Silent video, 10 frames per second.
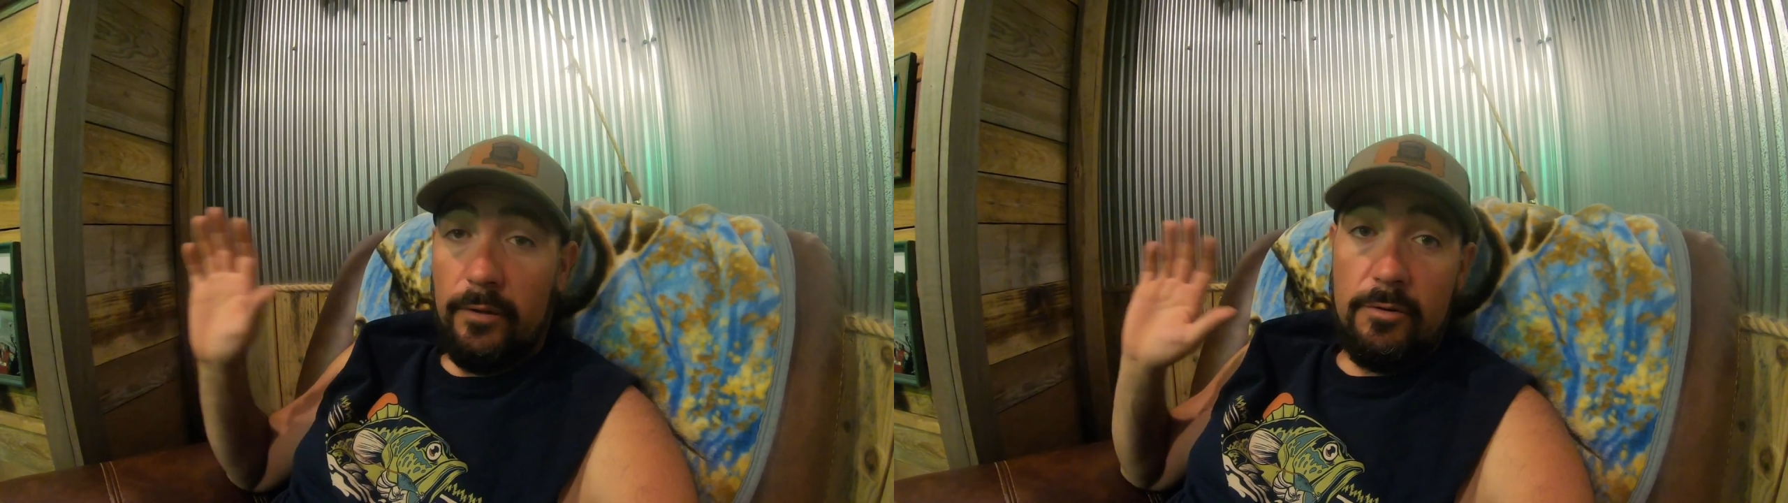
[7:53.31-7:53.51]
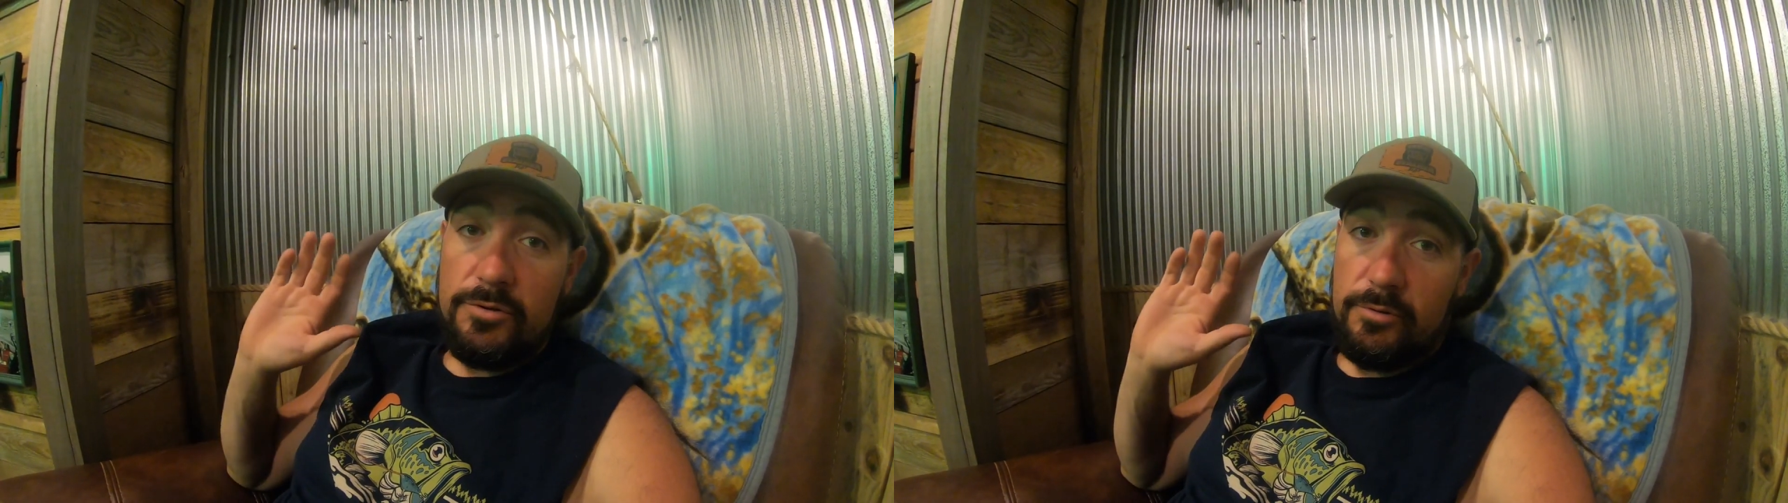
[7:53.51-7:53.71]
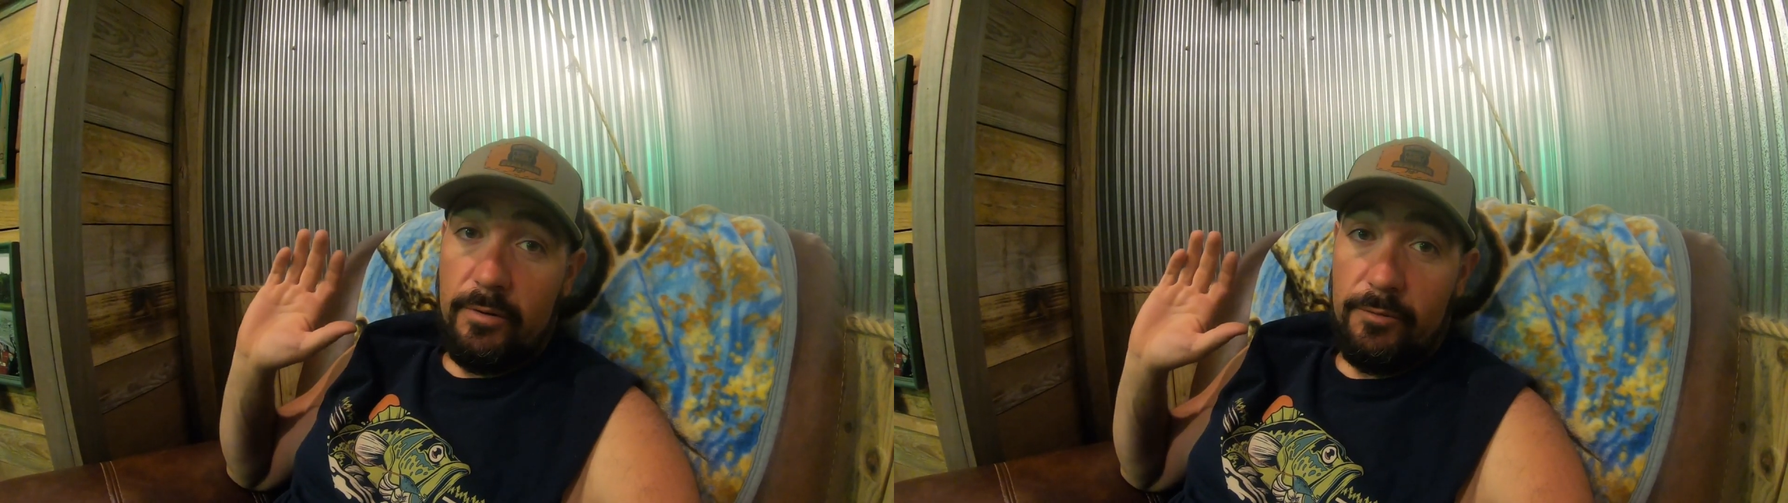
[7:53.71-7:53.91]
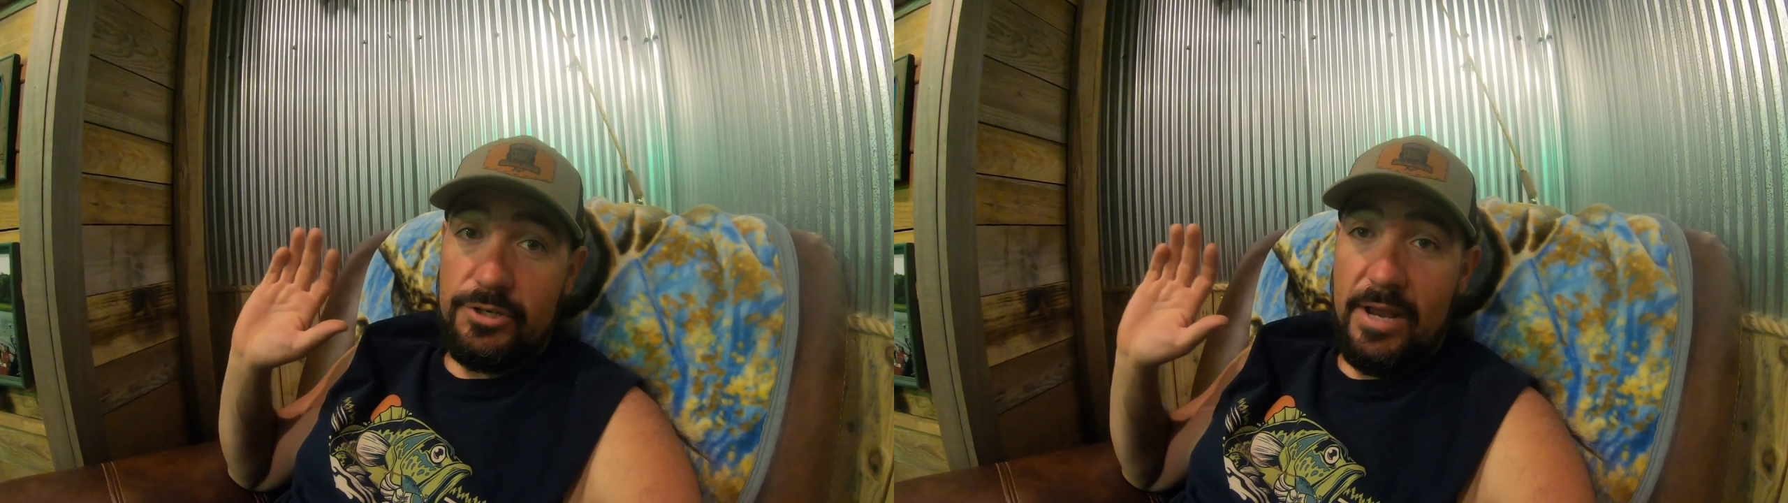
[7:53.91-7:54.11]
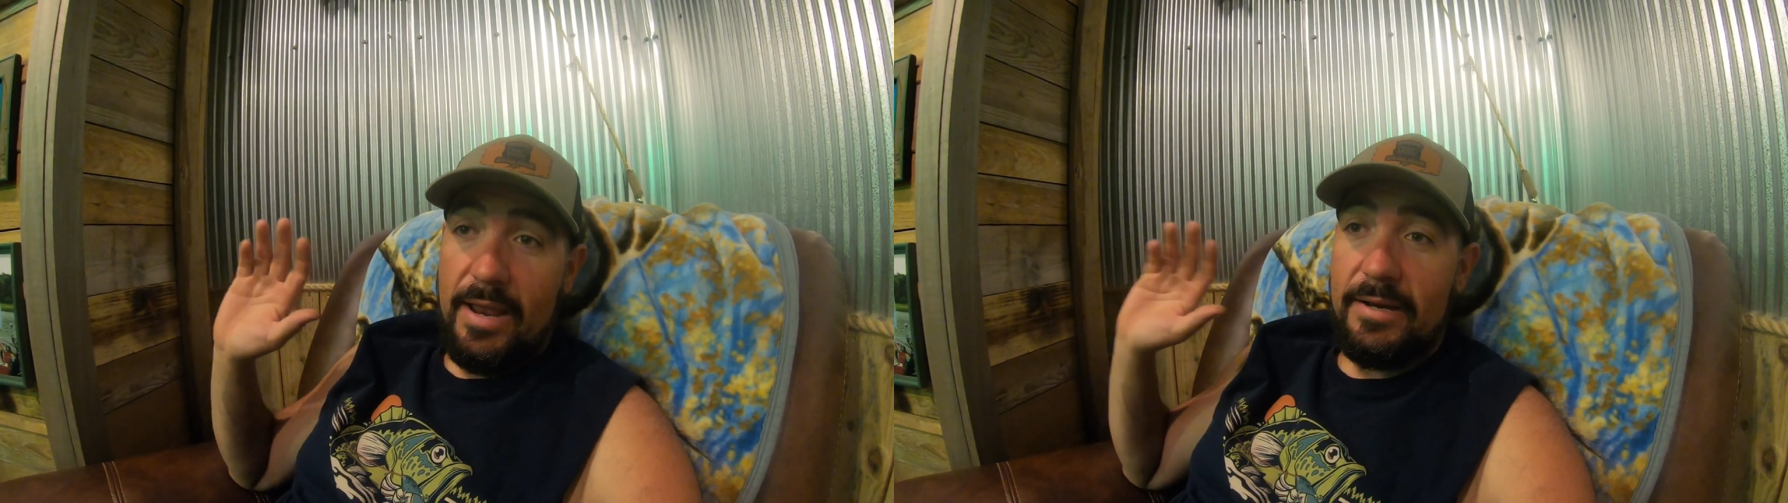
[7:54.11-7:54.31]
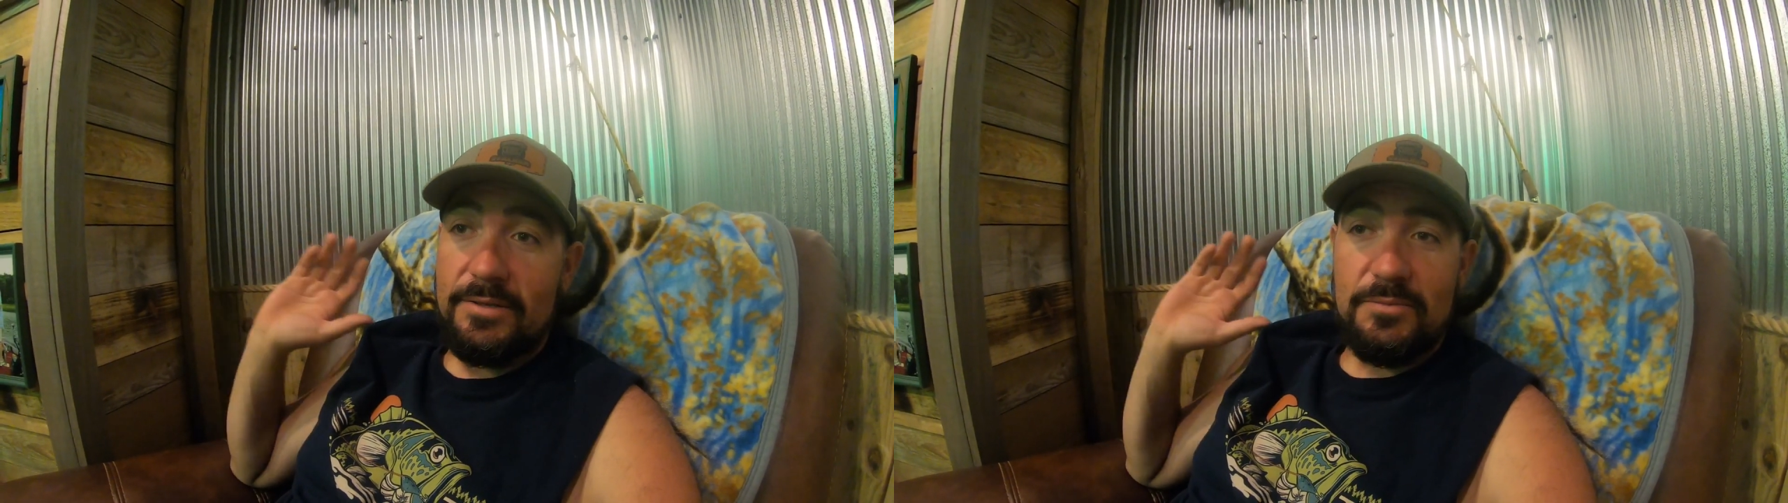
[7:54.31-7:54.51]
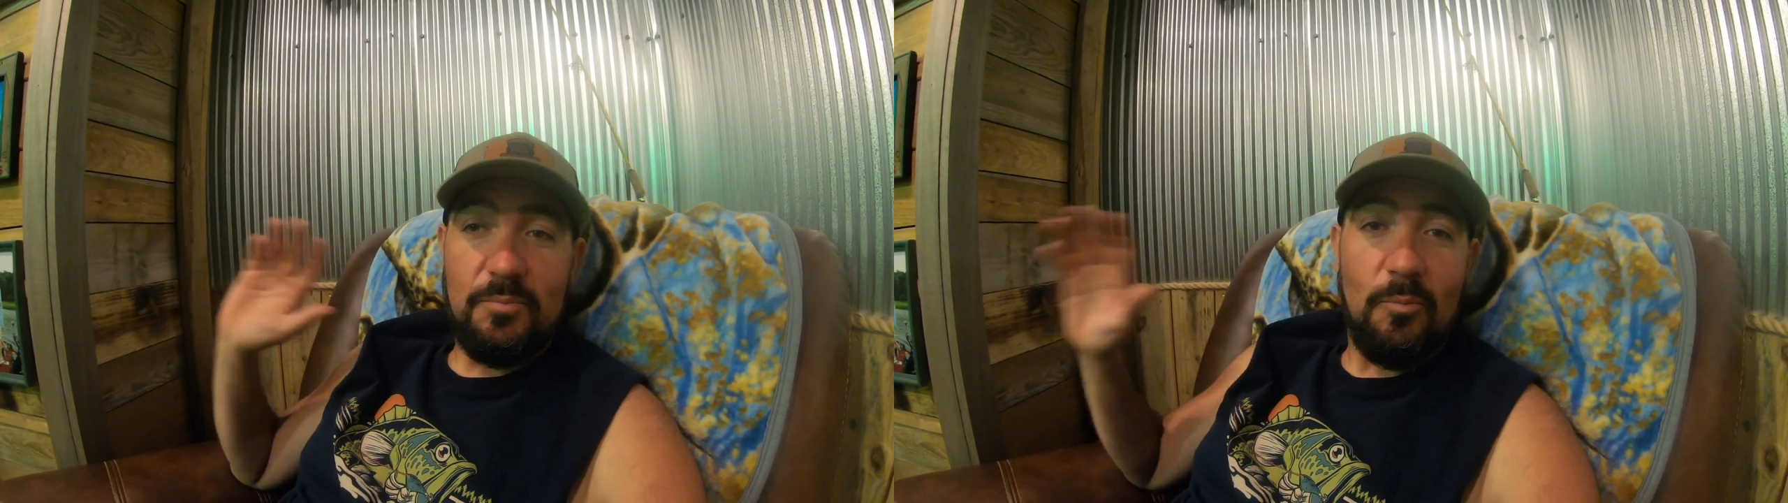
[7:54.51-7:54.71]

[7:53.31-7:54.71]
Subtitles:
Coosa River chain is